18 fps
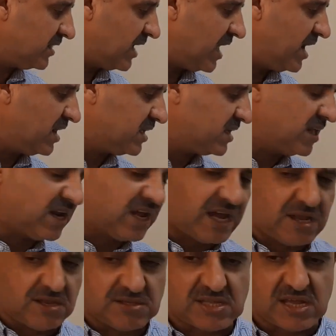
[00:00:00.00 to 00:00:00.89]
alkyl
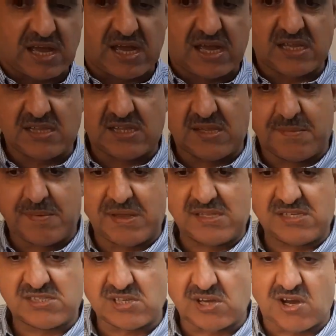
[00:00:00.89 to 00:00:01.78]
iodide,
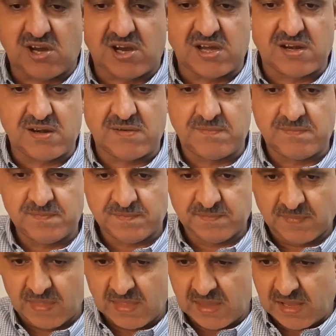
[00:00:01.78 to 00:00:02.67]
depends on
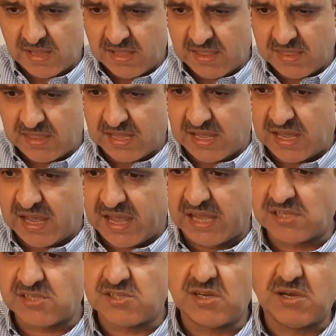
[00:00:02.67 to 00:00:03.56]
the
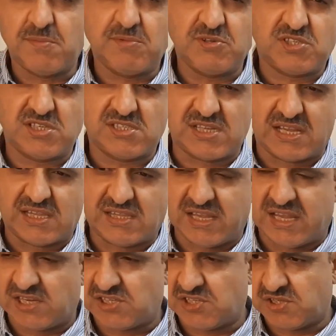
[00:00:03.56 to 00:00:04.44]
atom which is
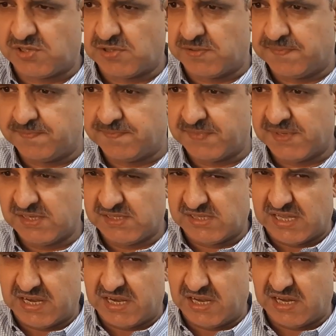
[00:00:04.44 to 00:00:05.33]
attached to. Is
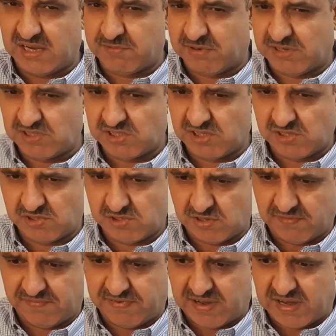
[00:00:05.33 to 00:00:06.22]
there any questions
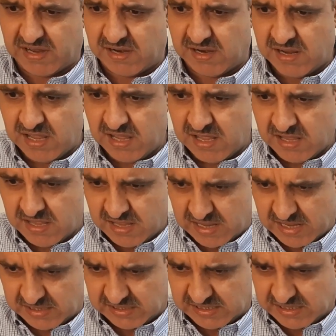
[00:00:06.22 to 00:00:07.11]
so far
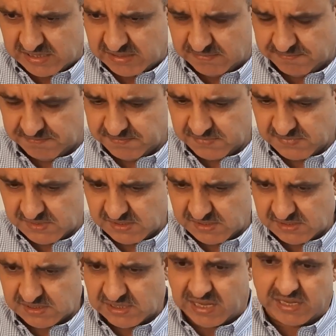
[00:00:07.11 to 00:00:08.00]
until
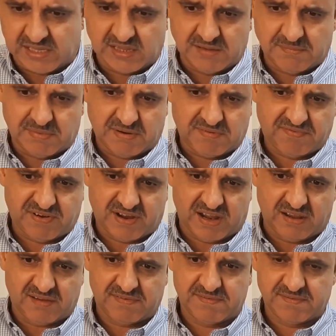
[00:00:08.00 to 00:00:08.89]
slide number 5?